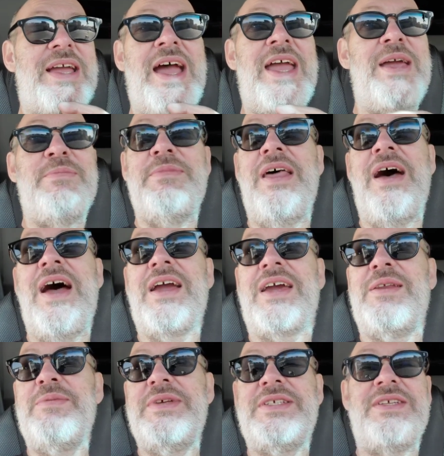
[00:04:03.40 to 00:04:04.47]
I am not
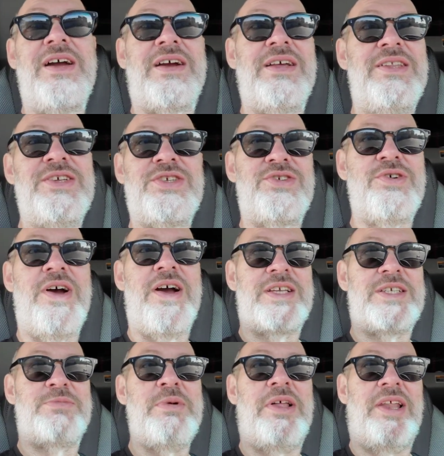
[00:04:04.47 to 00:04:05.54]
going to be stuck in this truck
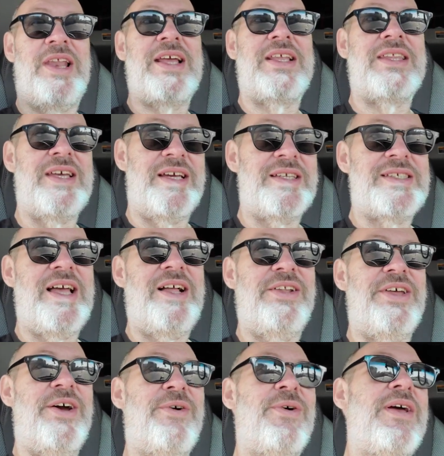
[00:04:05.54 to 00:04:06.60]
smelling like this. Hell
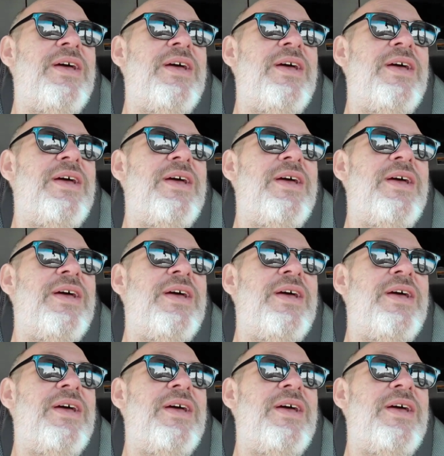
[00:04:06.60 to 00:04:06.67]
no.